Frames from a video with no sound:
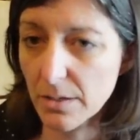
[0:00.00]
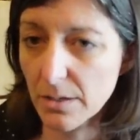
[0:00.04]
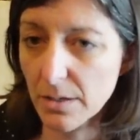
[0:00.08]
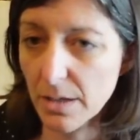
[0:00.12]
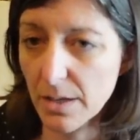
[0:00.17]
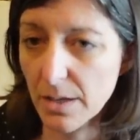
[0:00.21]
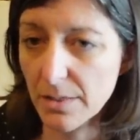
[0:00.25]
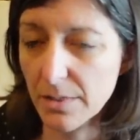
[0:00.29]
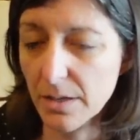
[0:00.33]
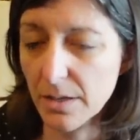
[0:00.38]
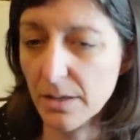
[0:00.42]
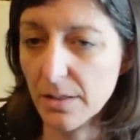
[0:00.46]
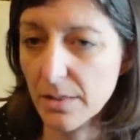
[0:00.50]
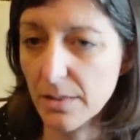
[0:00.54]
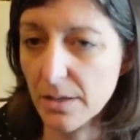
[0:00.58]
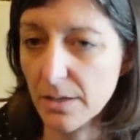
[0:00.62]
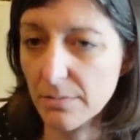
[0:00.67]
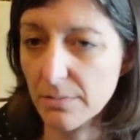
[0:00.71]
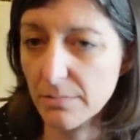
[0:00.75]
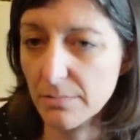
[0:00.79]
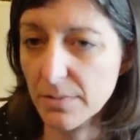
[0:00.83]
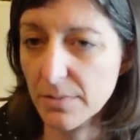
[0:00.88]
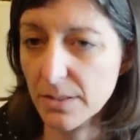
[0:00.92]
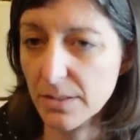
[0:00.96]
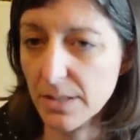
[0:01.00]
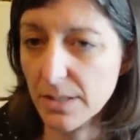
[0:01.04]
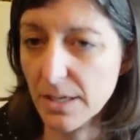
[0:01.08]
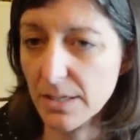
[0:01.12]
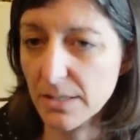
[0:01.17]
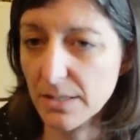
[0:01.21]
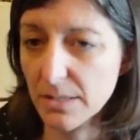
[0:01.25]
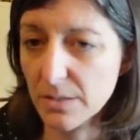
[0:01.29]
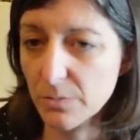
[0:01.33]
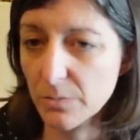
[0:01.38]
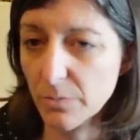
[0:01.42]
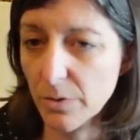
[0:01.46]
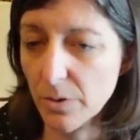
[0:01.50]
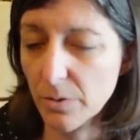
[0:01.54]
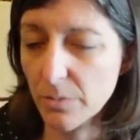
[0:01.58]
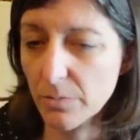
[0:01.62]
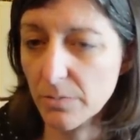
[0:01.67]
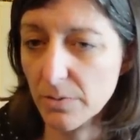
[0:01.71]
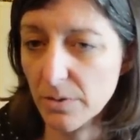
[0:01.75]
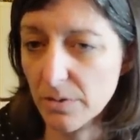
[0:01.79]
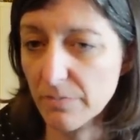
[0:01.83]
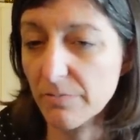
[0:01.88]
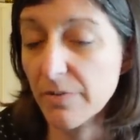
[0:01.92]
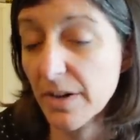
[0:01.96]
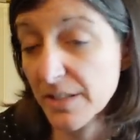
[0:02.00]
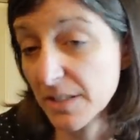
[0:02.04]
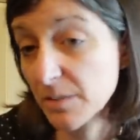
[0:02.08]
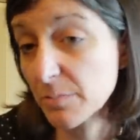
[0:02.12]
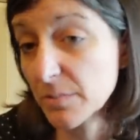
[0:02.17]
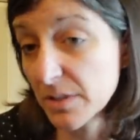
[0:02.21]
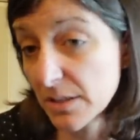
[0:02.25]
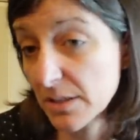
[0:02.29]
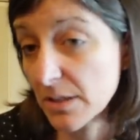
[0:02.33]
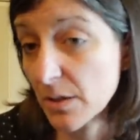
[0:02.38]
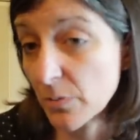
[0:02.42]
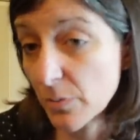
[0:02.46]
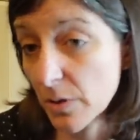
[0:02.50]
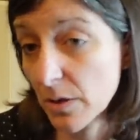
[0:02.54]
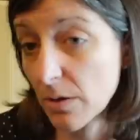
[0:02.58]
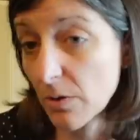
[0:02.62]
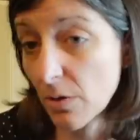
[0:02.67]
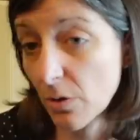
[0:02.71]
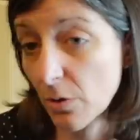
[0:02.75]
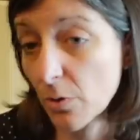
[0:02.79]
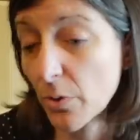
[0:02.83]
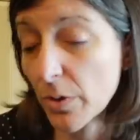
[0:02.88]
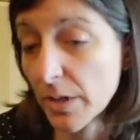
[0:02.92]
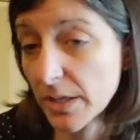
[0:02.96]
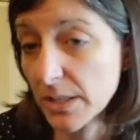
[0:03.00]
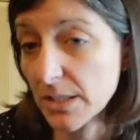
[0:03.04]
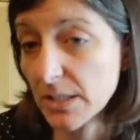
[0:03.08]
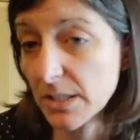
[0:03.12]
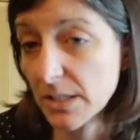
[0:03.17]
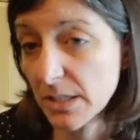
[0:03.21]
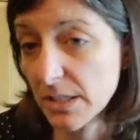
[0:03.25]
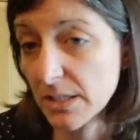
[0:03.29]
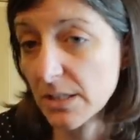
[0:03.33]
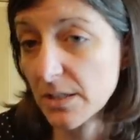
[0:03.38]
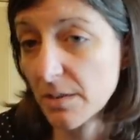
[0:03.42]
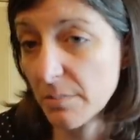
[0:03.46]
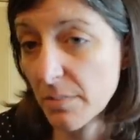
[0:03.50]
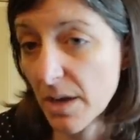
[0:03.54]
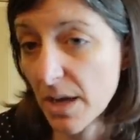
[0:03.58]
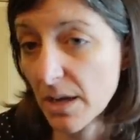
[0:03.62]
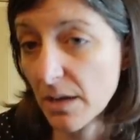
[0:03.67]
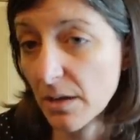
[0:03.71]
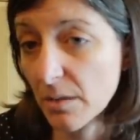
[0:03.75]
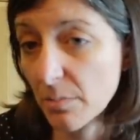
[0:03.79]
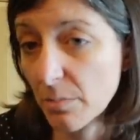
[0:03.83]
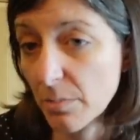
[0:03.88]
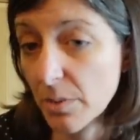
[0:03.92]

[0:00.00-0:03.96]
I think that is where the investments that we are going to need to make